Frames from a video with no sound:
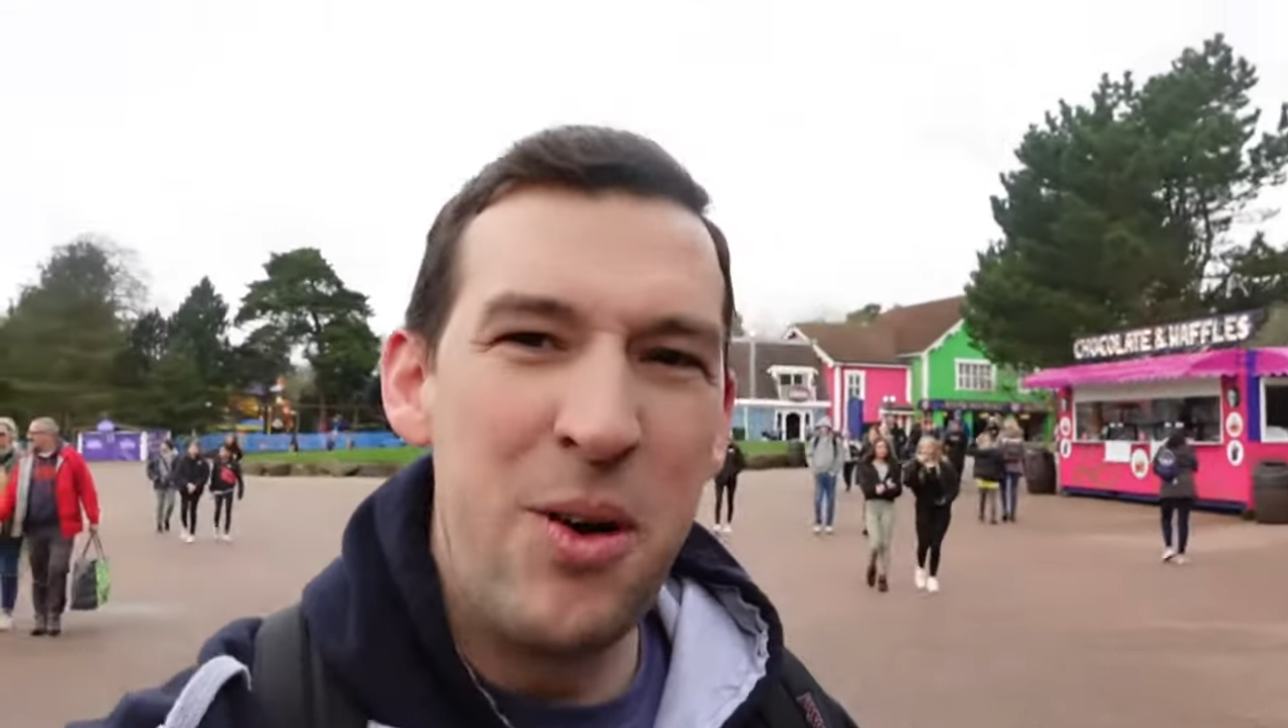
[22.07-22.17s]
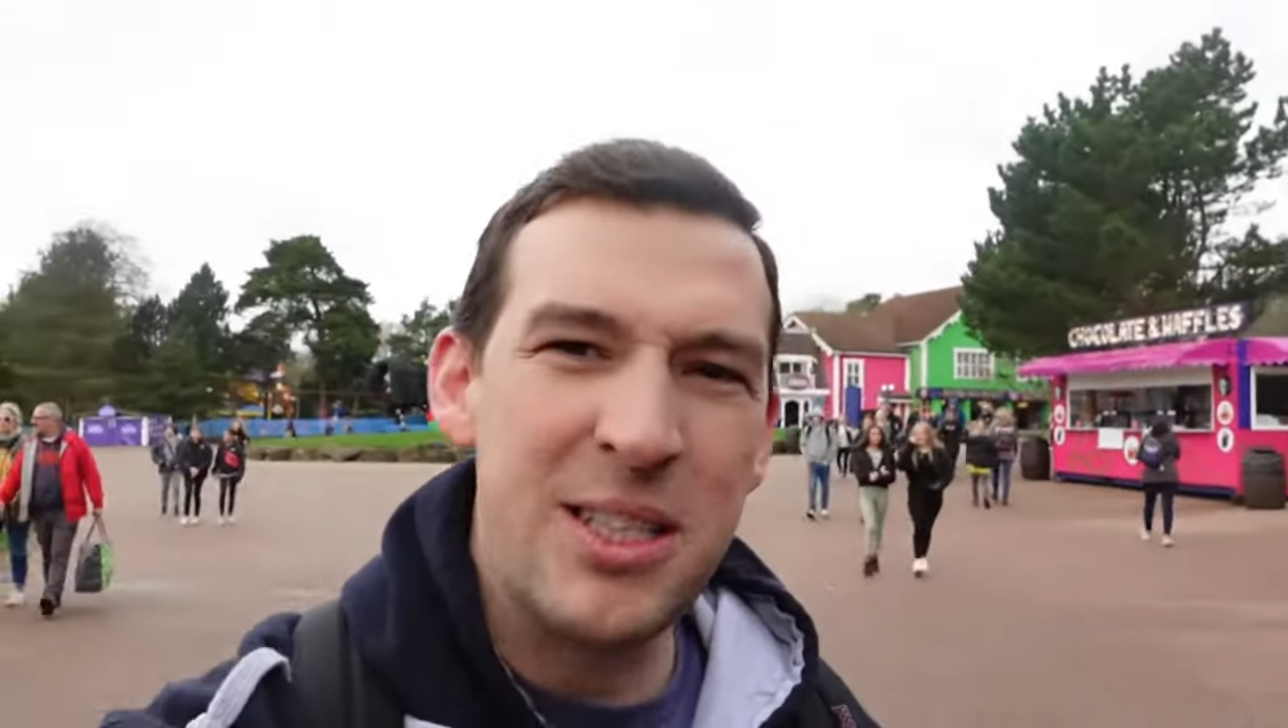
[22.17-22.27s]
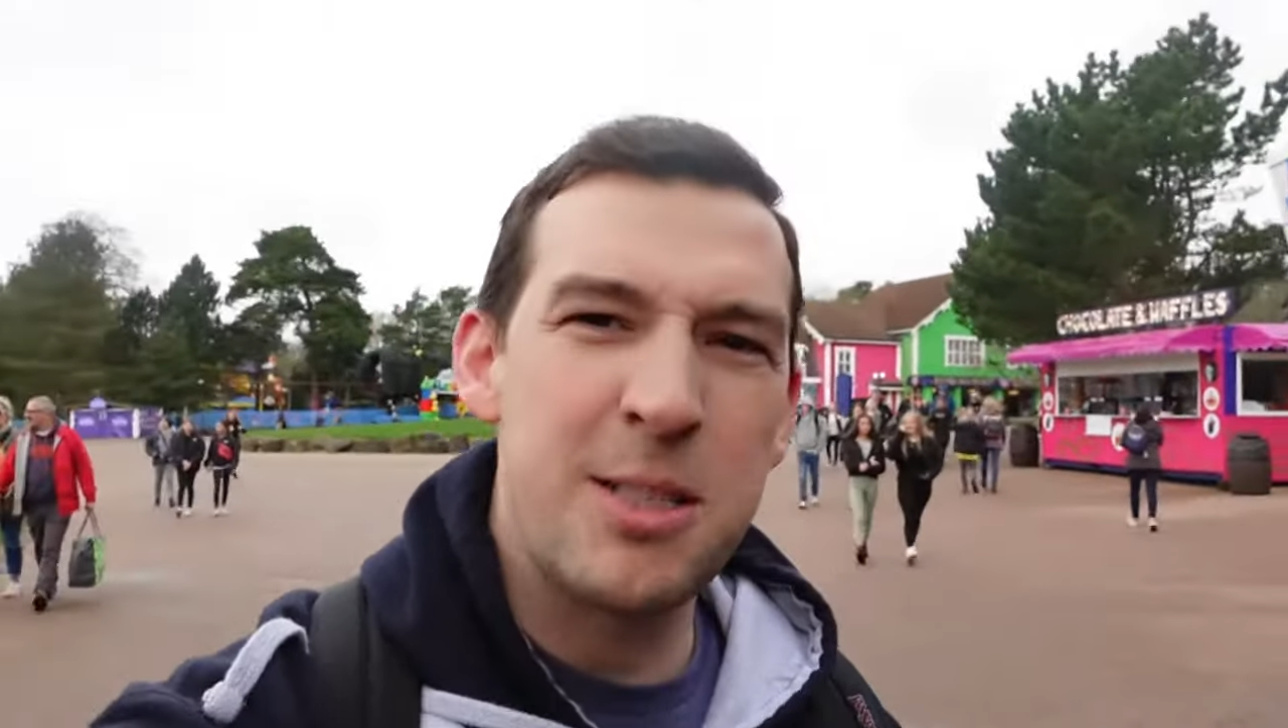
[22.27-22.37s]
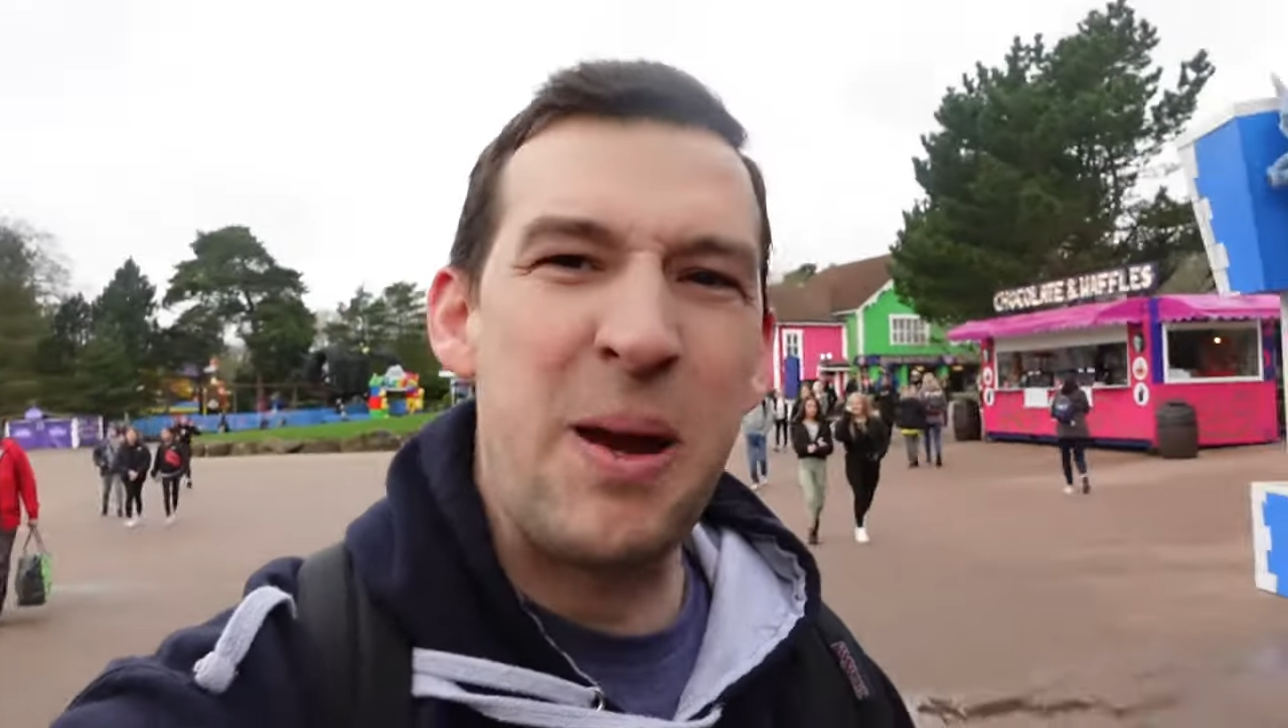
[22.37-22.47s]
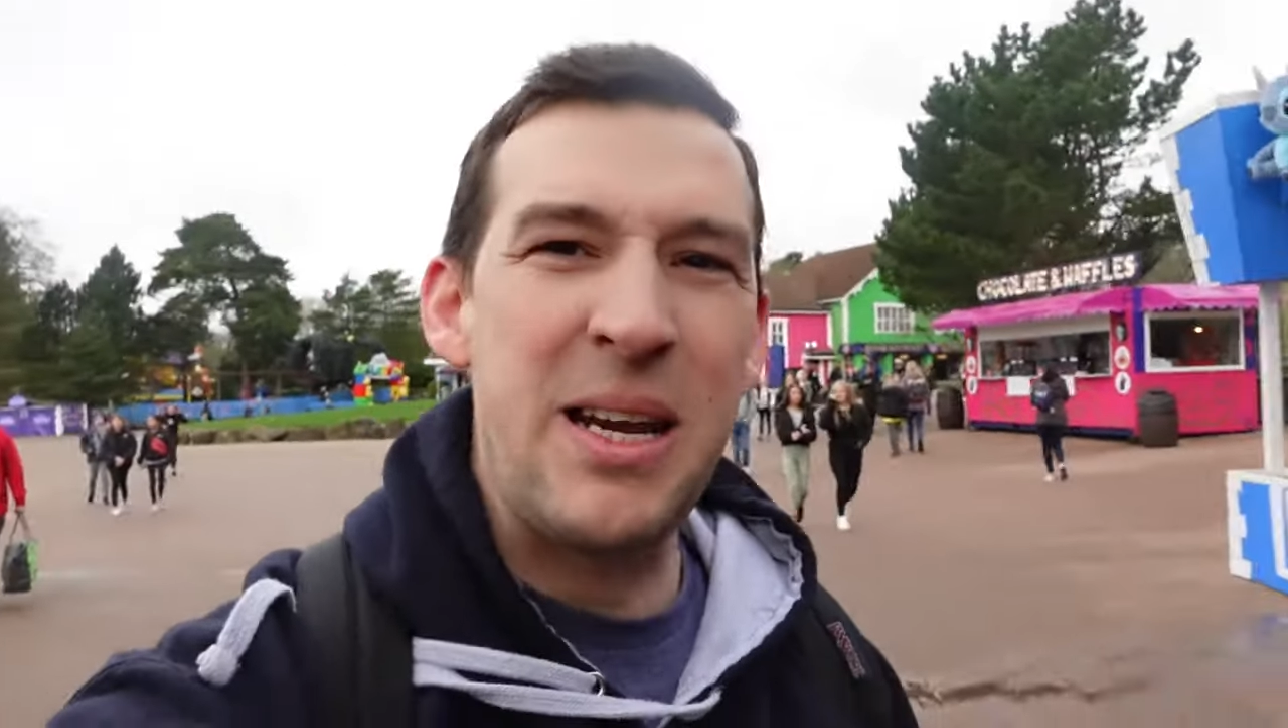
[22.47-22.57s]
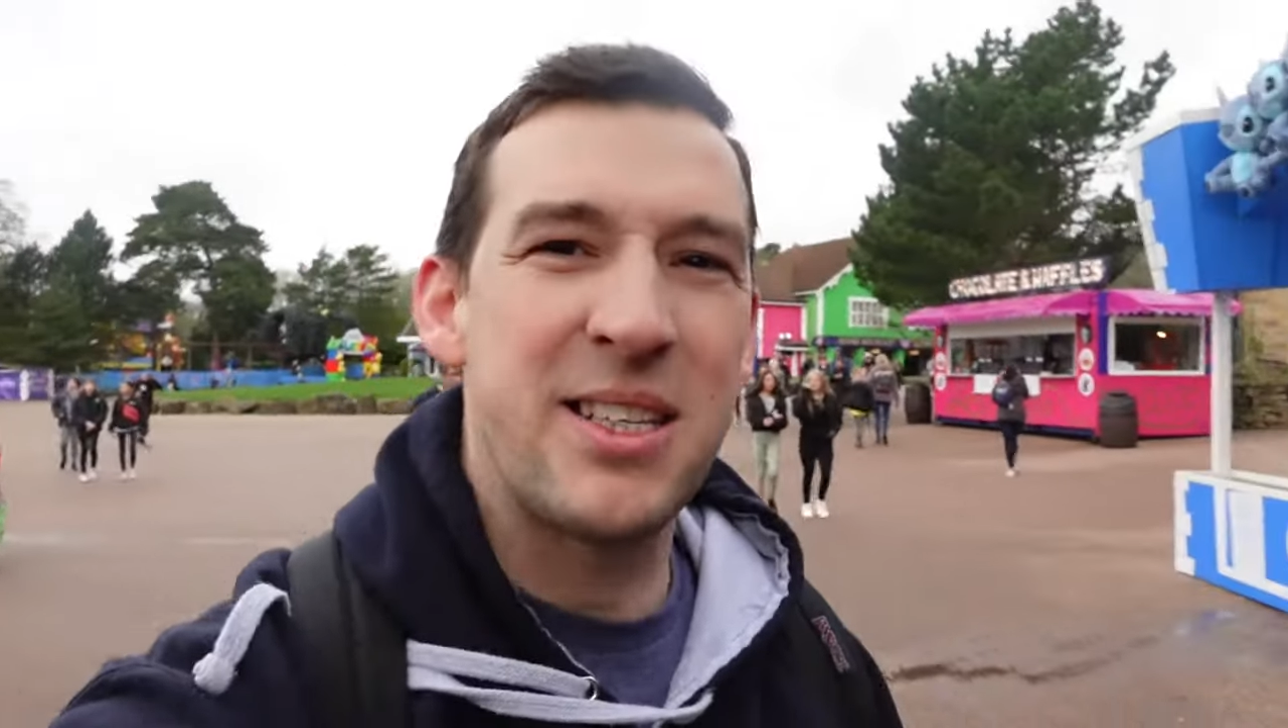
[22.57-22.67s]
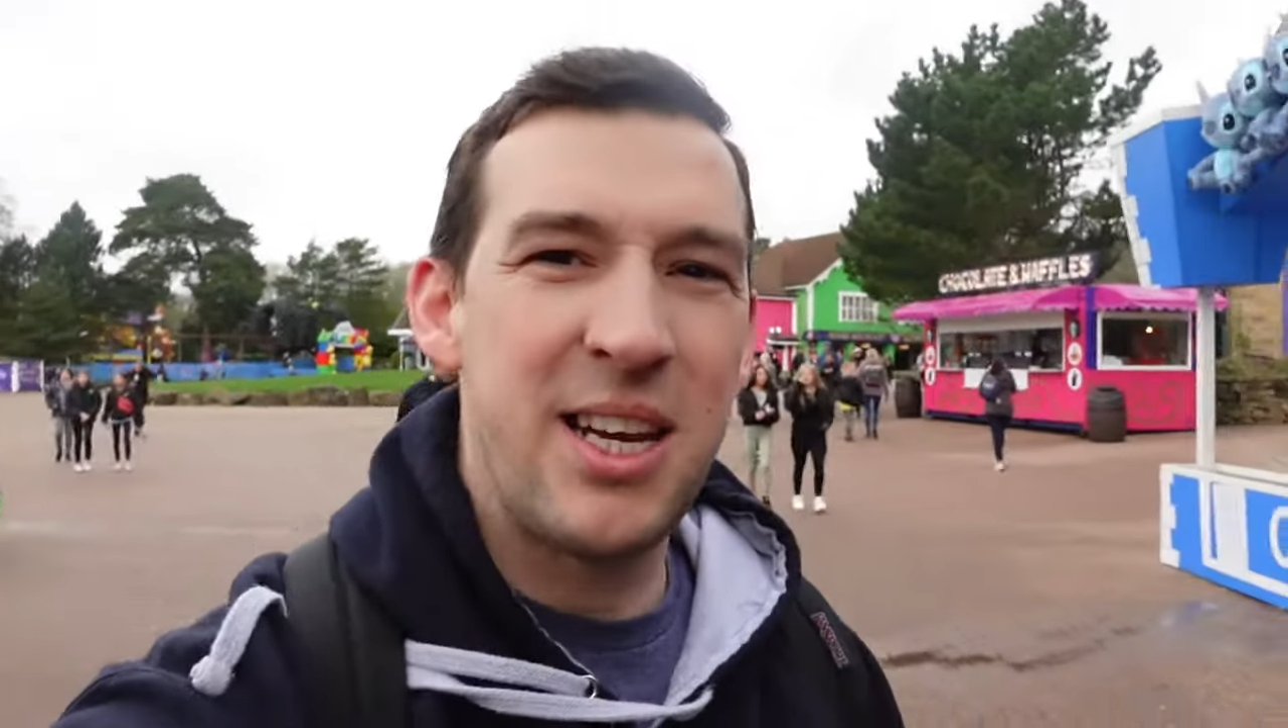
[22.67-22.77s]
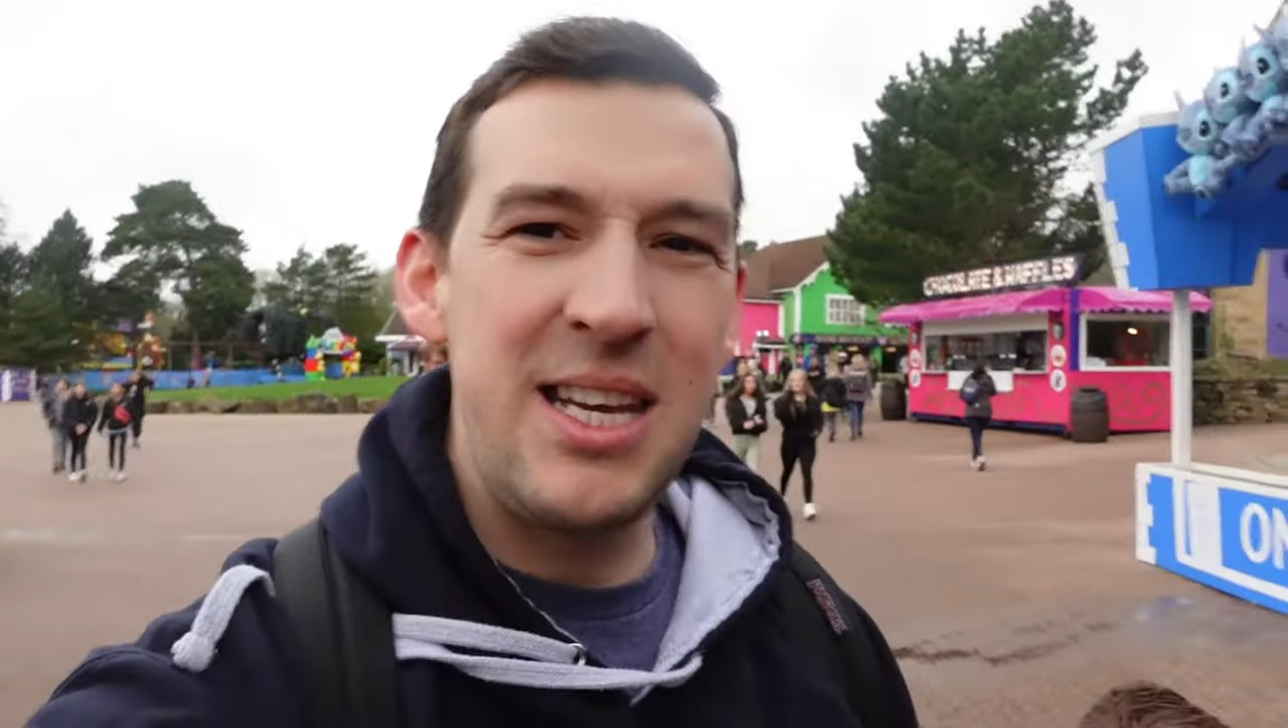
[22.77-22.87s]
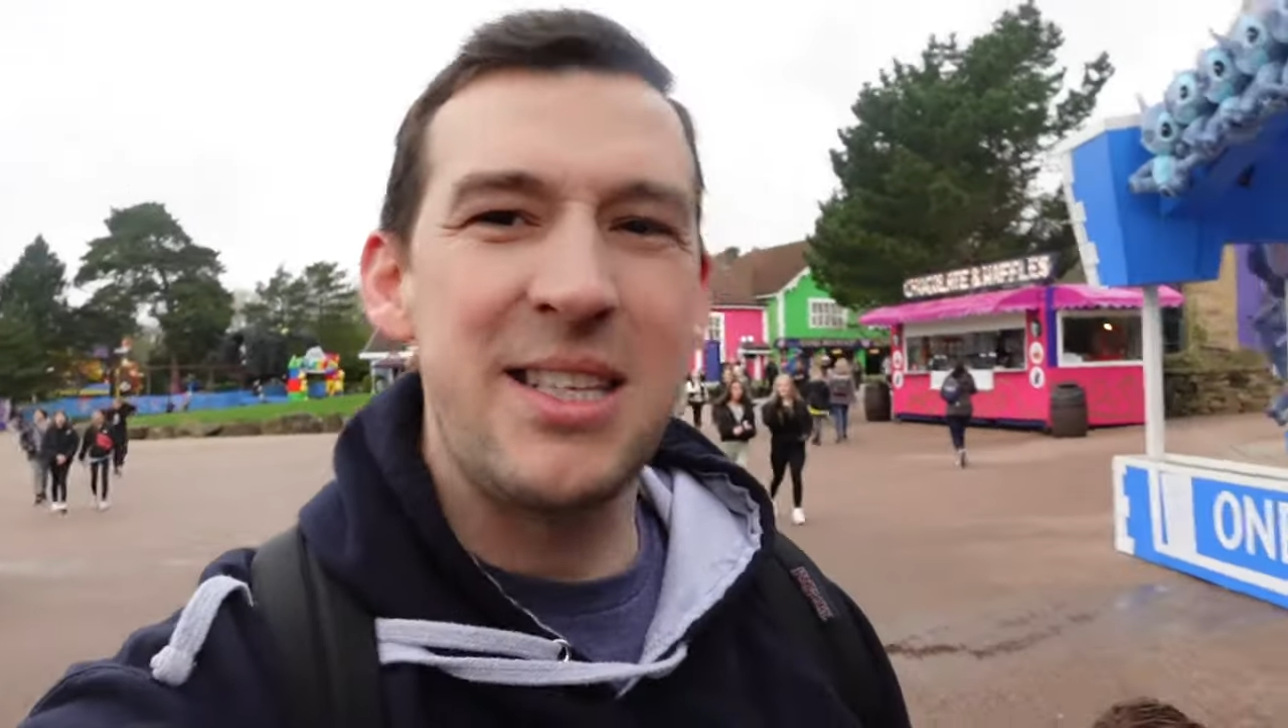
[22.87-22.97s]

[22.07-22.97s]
anticipate it